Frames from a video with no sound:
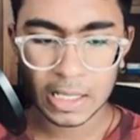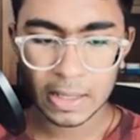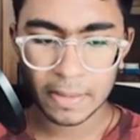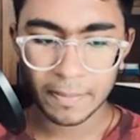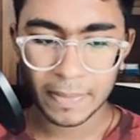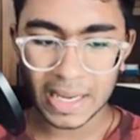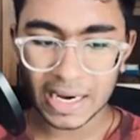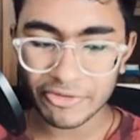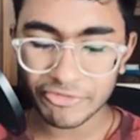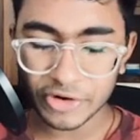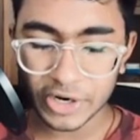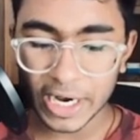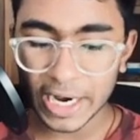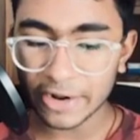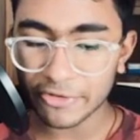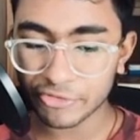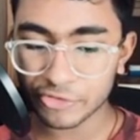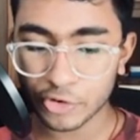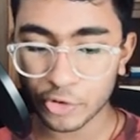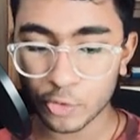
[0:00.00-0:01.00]
But after knight
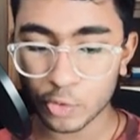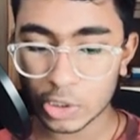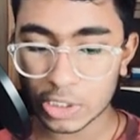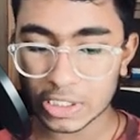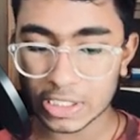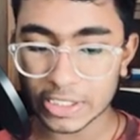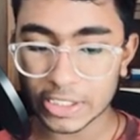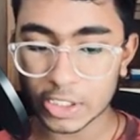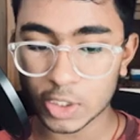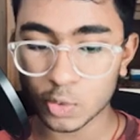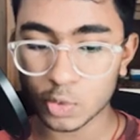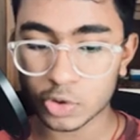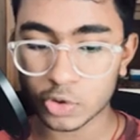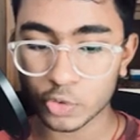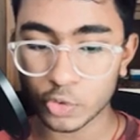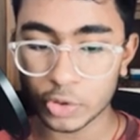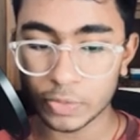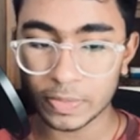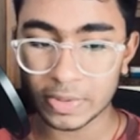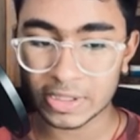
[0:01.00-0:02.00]
f three, we can continue with
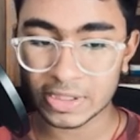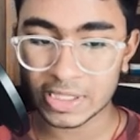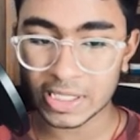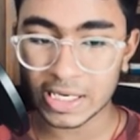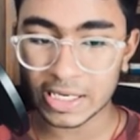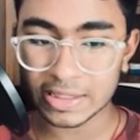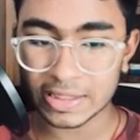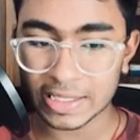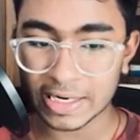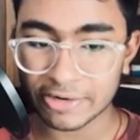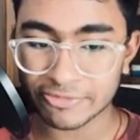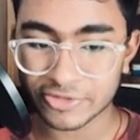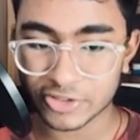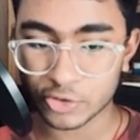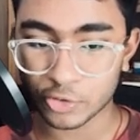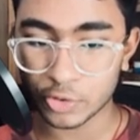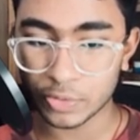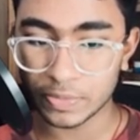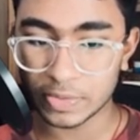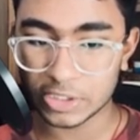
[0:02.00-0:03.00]
queen b six, and after
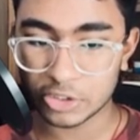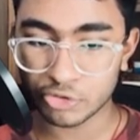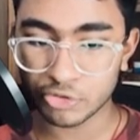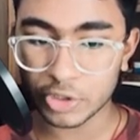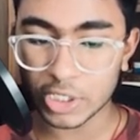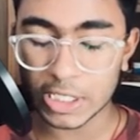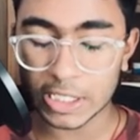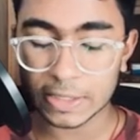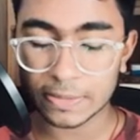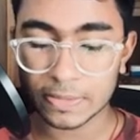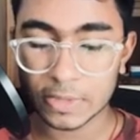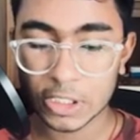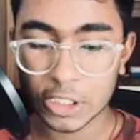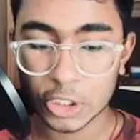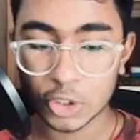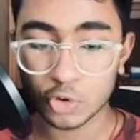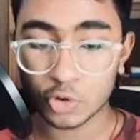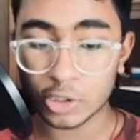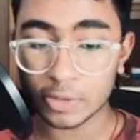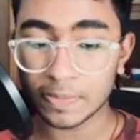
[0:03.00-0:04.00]
queen b three,
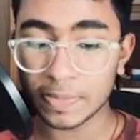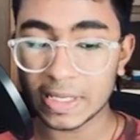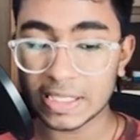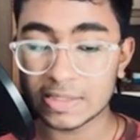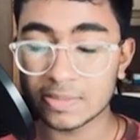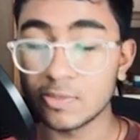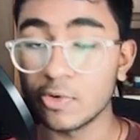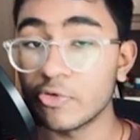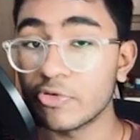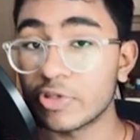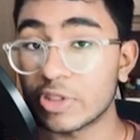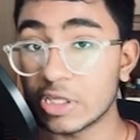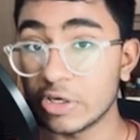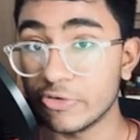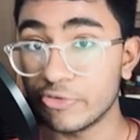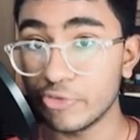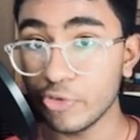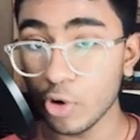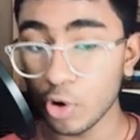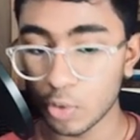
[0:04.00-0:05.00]
you can play the move c
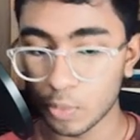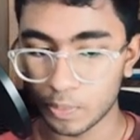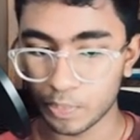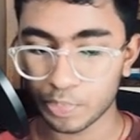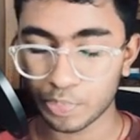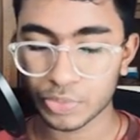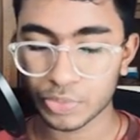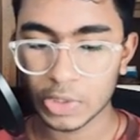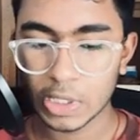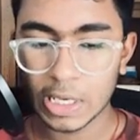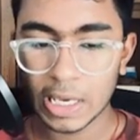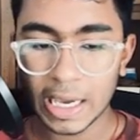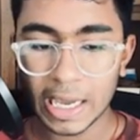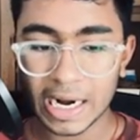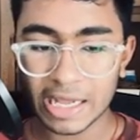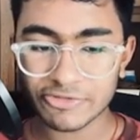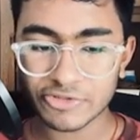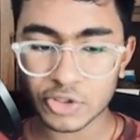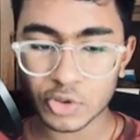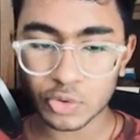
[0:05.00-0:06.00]
four. And
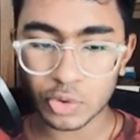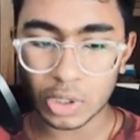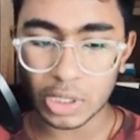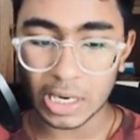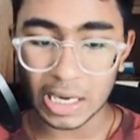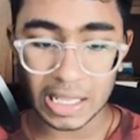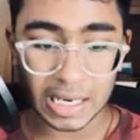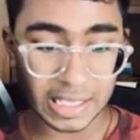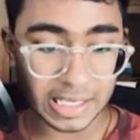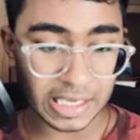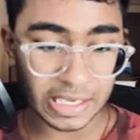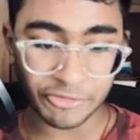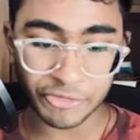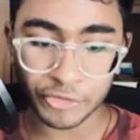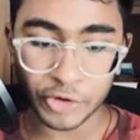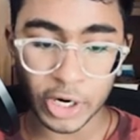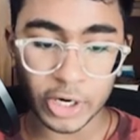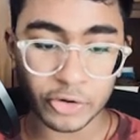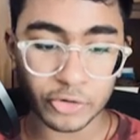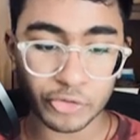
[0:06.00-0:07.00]
after, like, if you
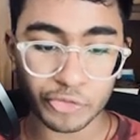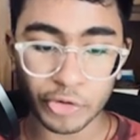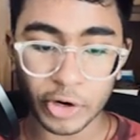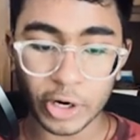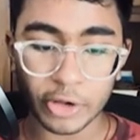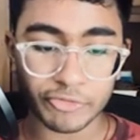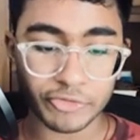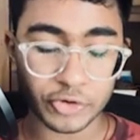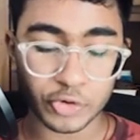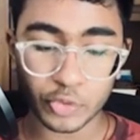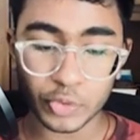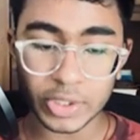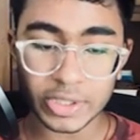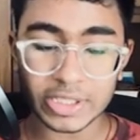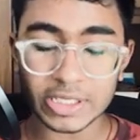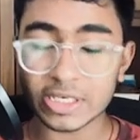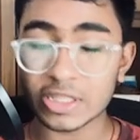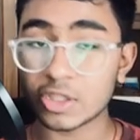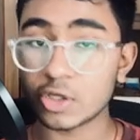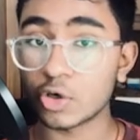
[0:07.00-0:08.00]
try to trade off the queens,
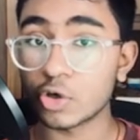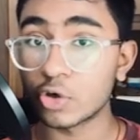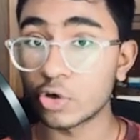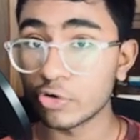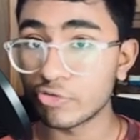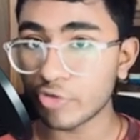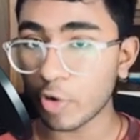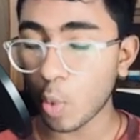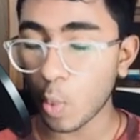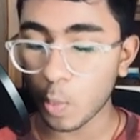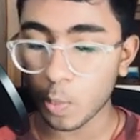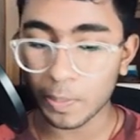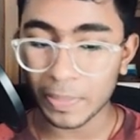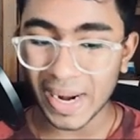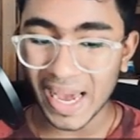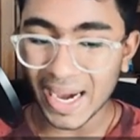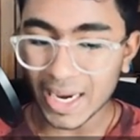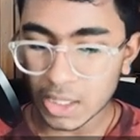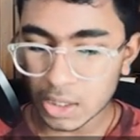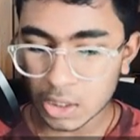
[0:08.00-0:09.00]
it's good for
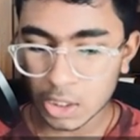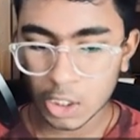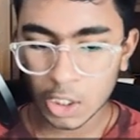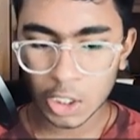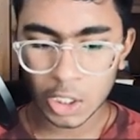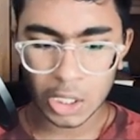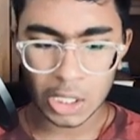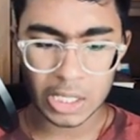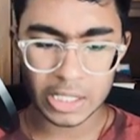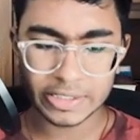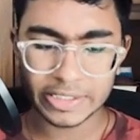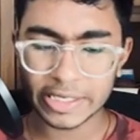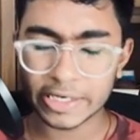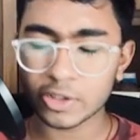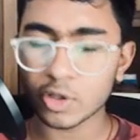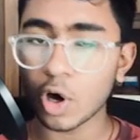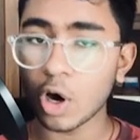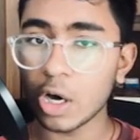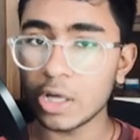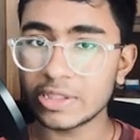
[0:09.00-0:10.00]
black. Uh, there is,
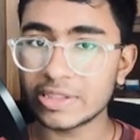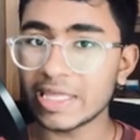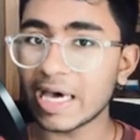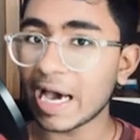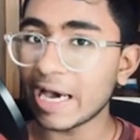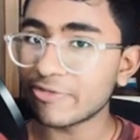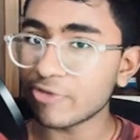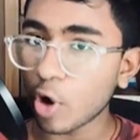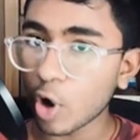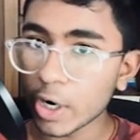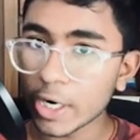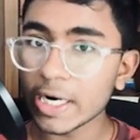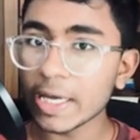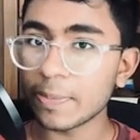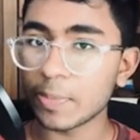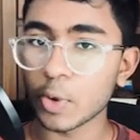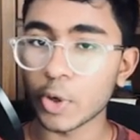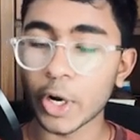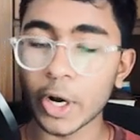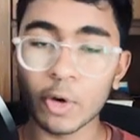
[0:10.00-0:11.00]
uh, I've already
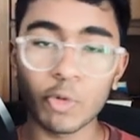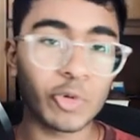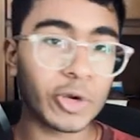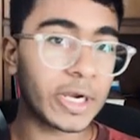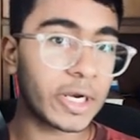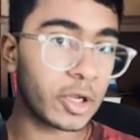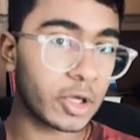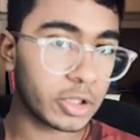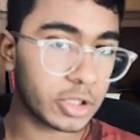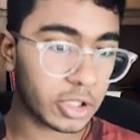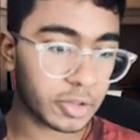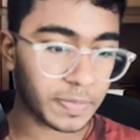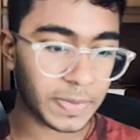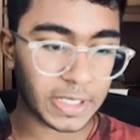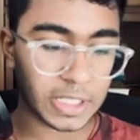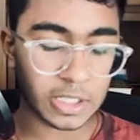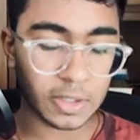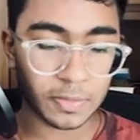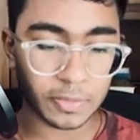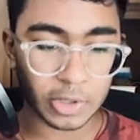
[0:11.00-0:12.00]
uploaded a video in this
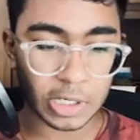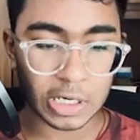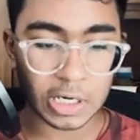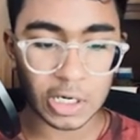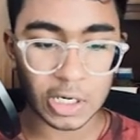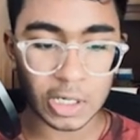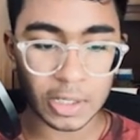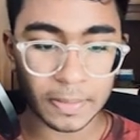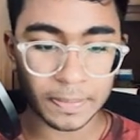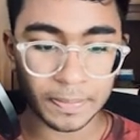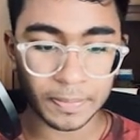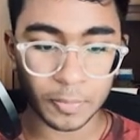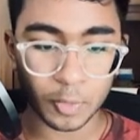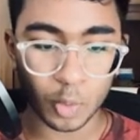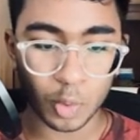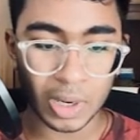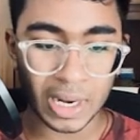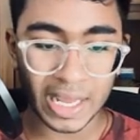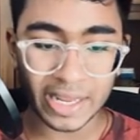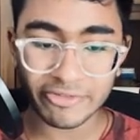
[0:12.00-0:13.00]
particular uh,
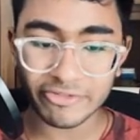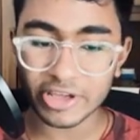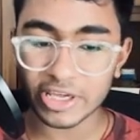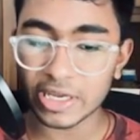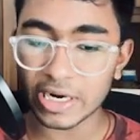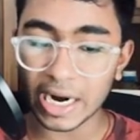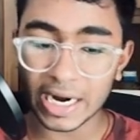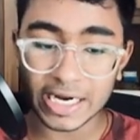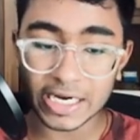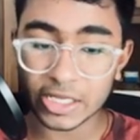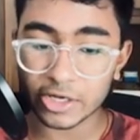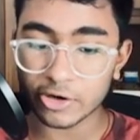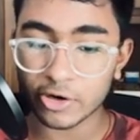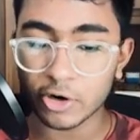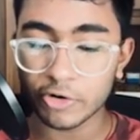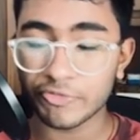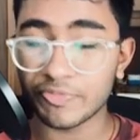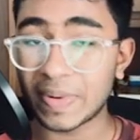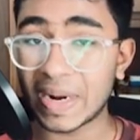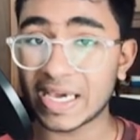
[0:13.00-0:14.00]
line where the idea
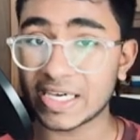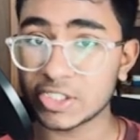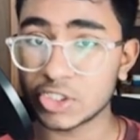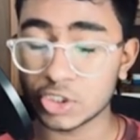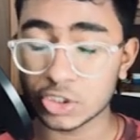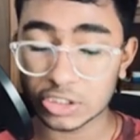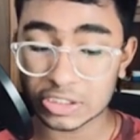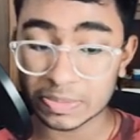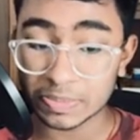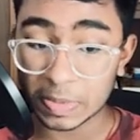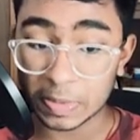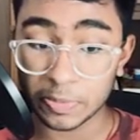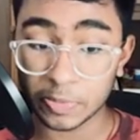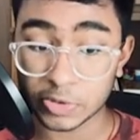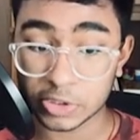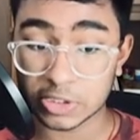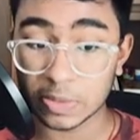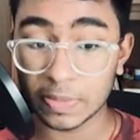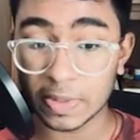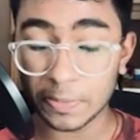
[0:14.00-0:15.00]
of black is to simply push
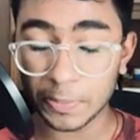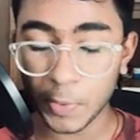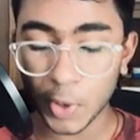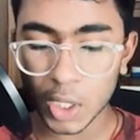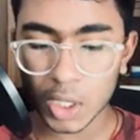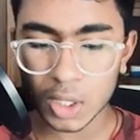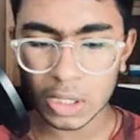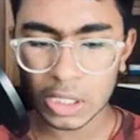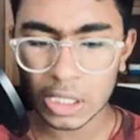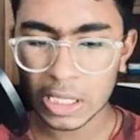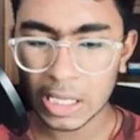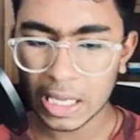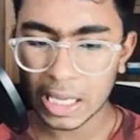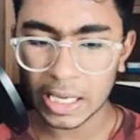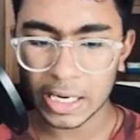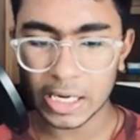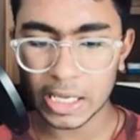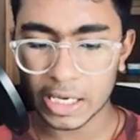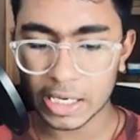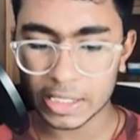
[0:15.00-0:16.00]
the b pawn,
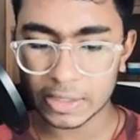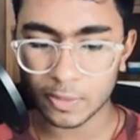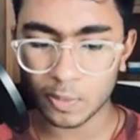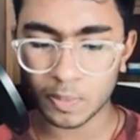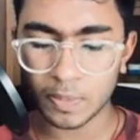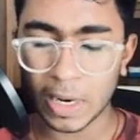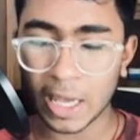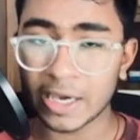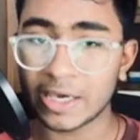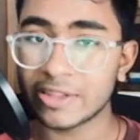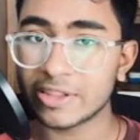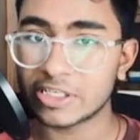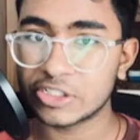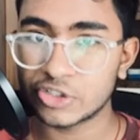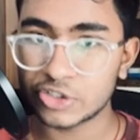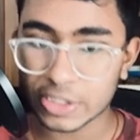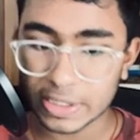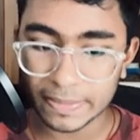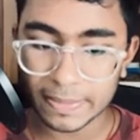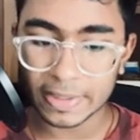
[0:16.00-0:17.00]
and uh, black is
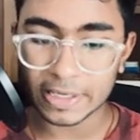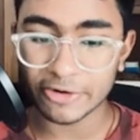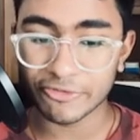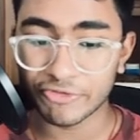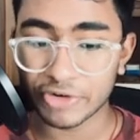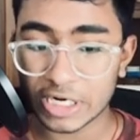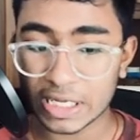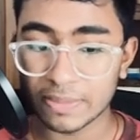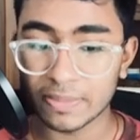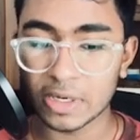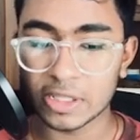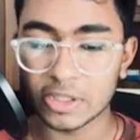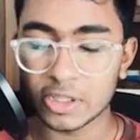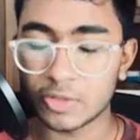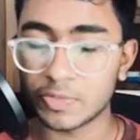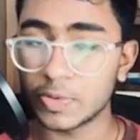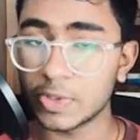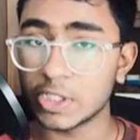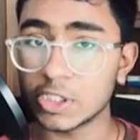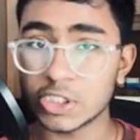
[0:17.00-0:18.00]
extremely comfortable in this
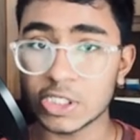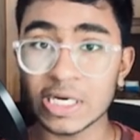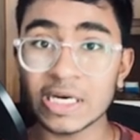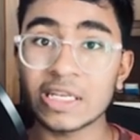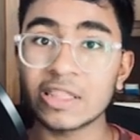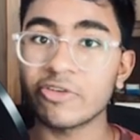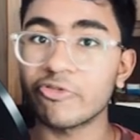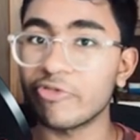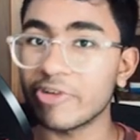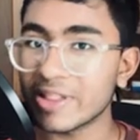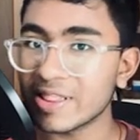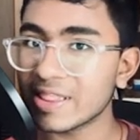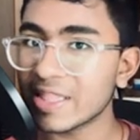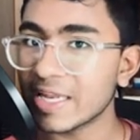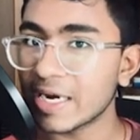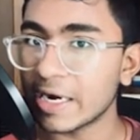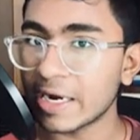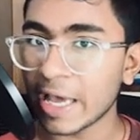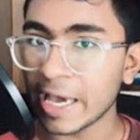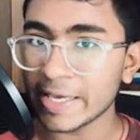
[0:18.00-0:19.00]
position. It's a one-side
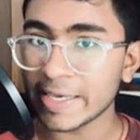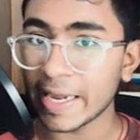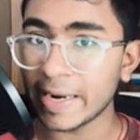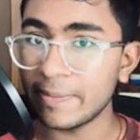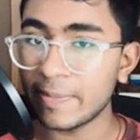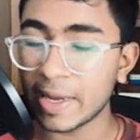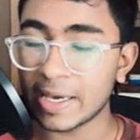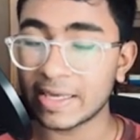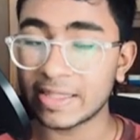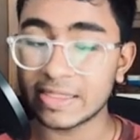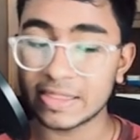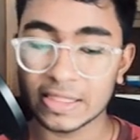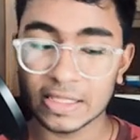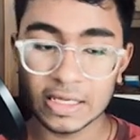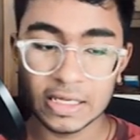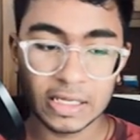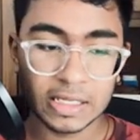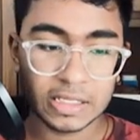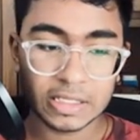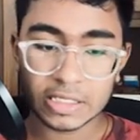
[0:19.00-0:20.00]
attack, and black is
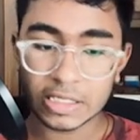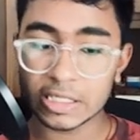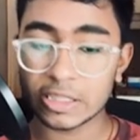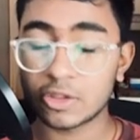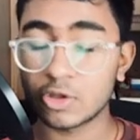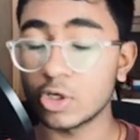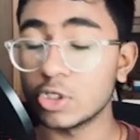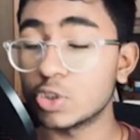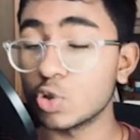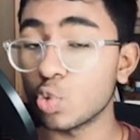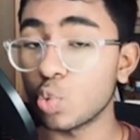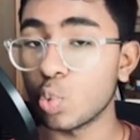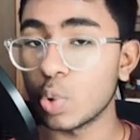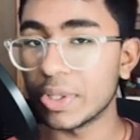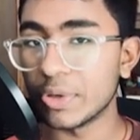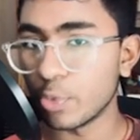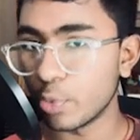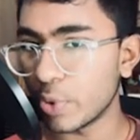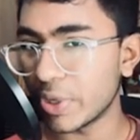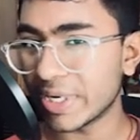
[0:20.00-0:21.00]
is going to
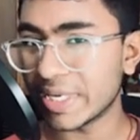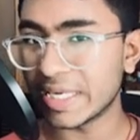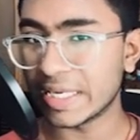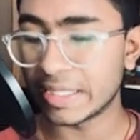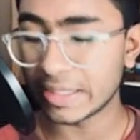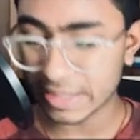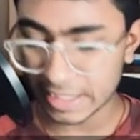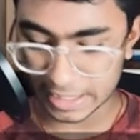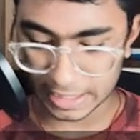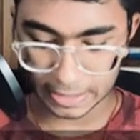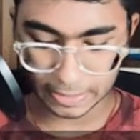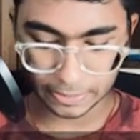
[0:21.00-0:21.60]
win very easily.